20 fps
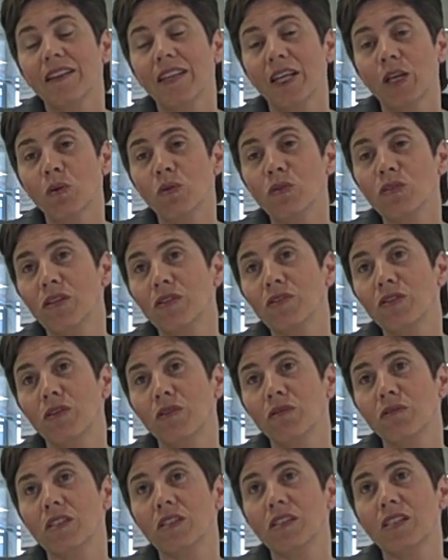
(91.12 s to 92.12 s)
They also
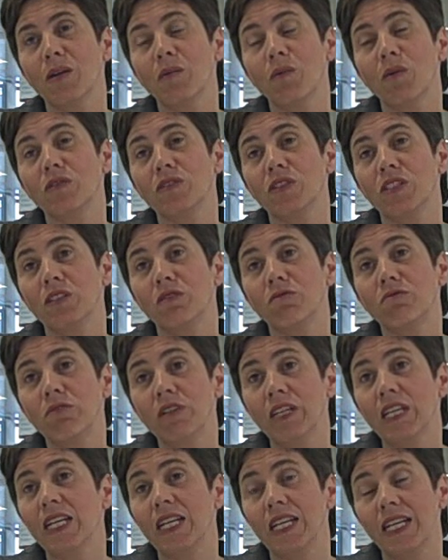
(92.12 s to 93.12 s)
told us they wanted
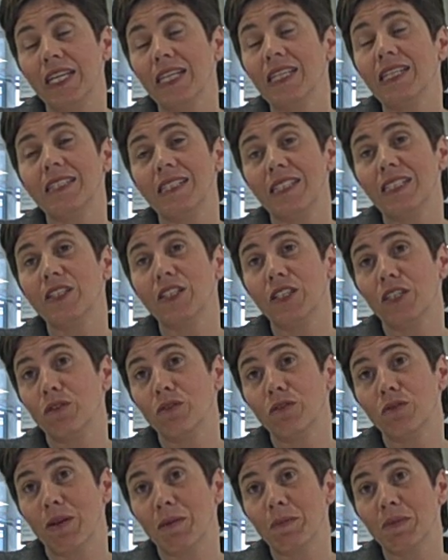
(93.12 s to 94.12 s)
really easy to
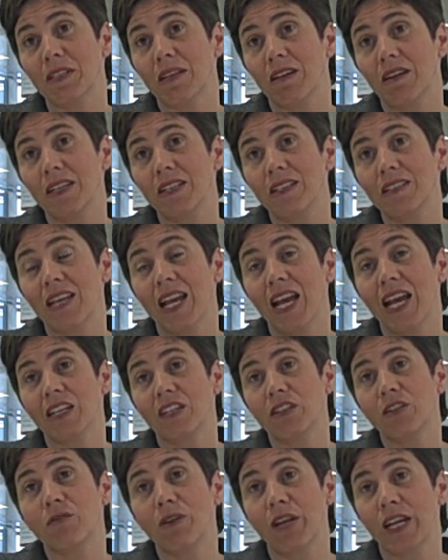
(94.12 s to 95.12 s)
use websites that
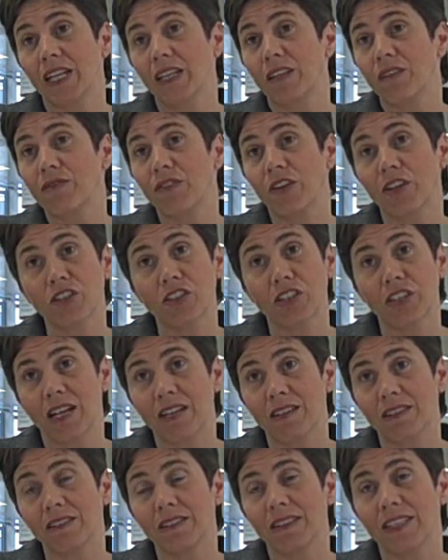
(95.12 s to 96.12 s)
had great
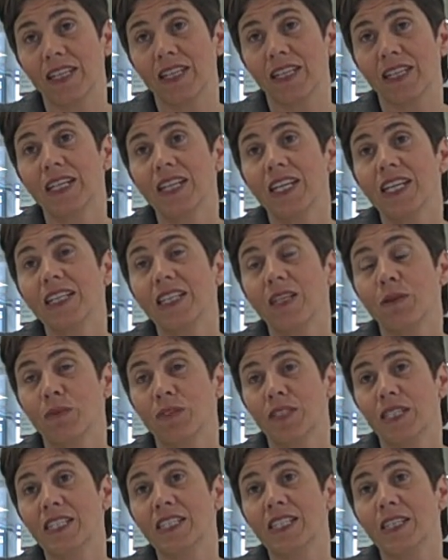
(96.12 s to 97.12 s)
functionality, that
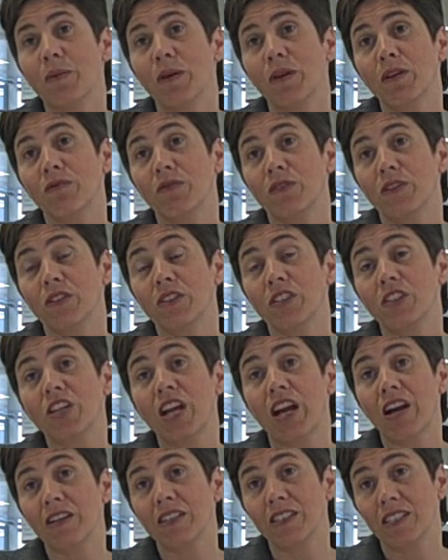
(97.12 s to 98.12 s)
was easy both for the
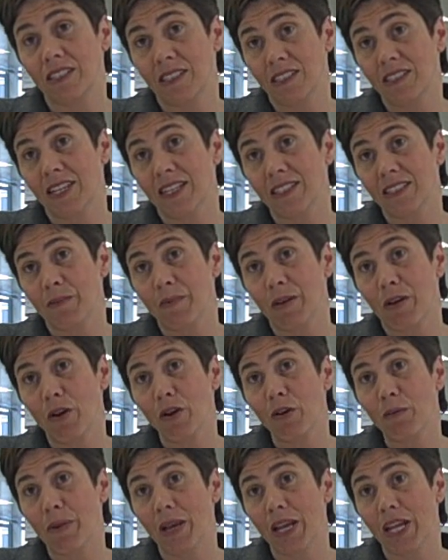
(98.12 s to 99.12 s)
charities to set up their
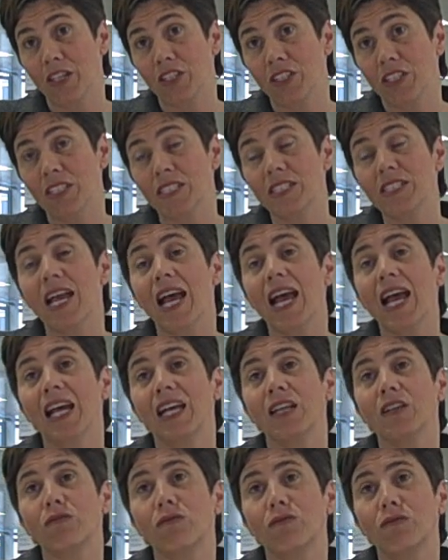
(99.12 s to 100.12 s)
own pages
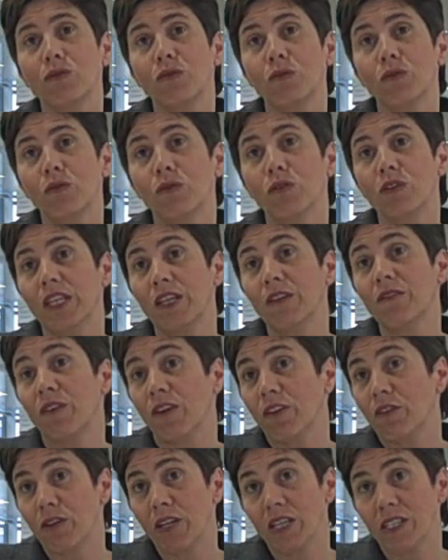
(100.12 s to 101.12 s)
and for the
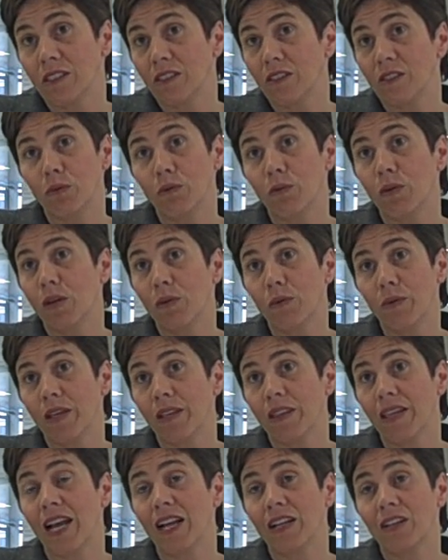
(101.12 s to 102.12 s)
fundraisers to work
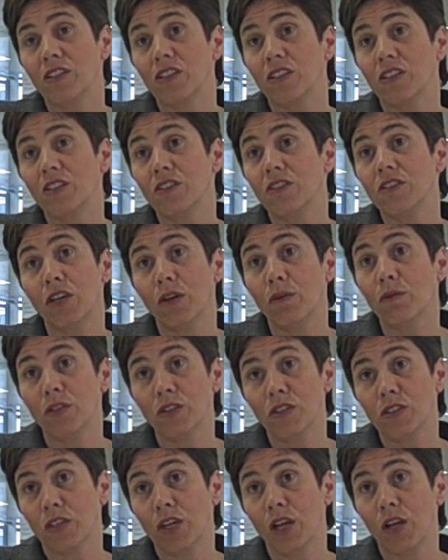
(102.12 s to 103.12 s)
with and to
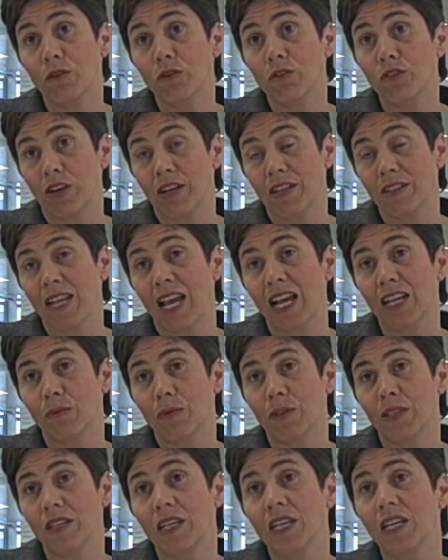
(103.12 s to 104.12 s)
donors to go transact
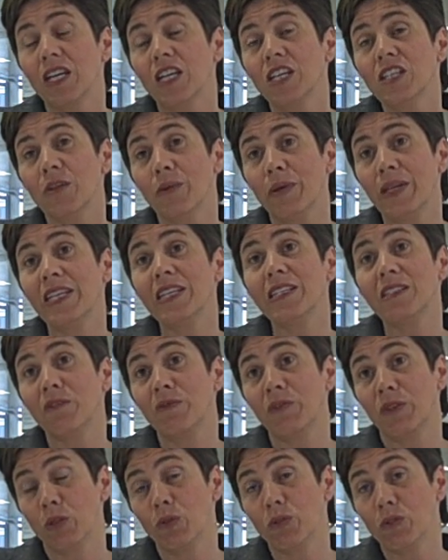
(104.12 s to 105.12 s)
with. So ease
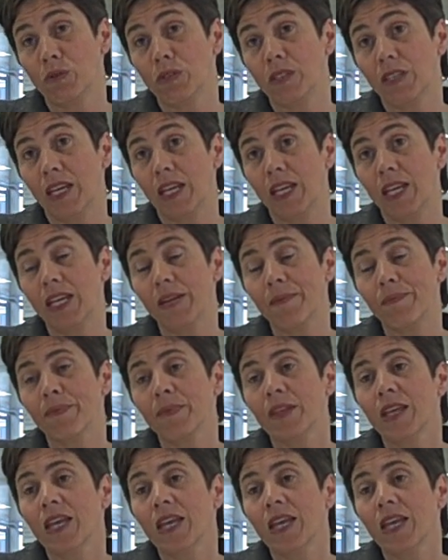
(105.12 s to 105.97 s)
of use was key.